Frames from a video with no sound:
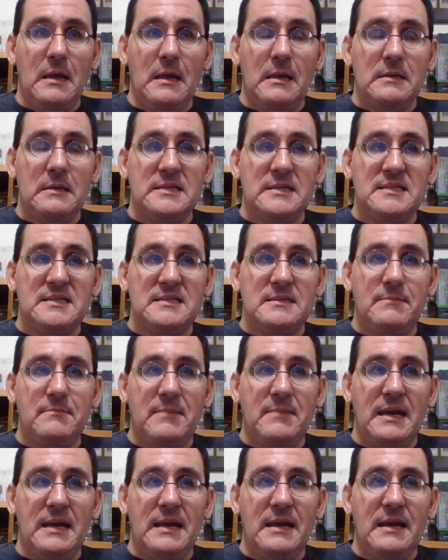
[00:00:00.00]
this is a
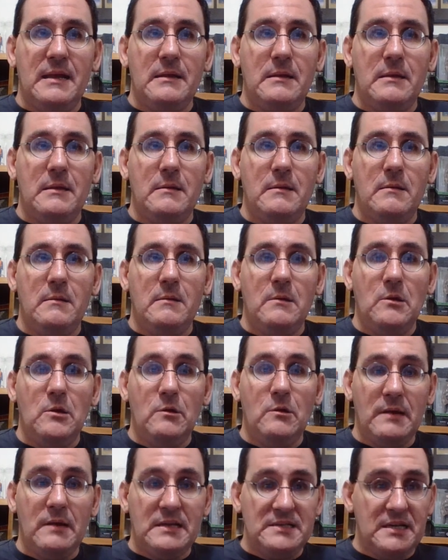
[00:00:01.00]
man
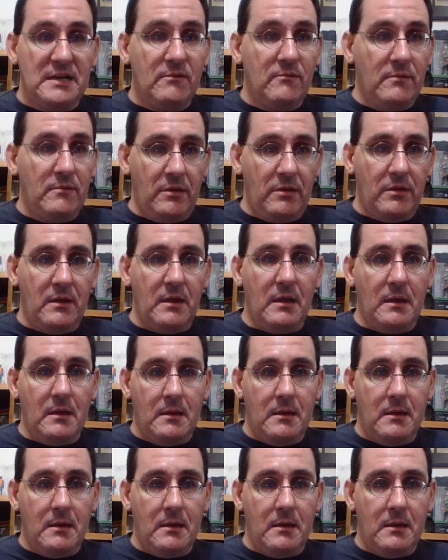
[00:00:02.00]
who has everything,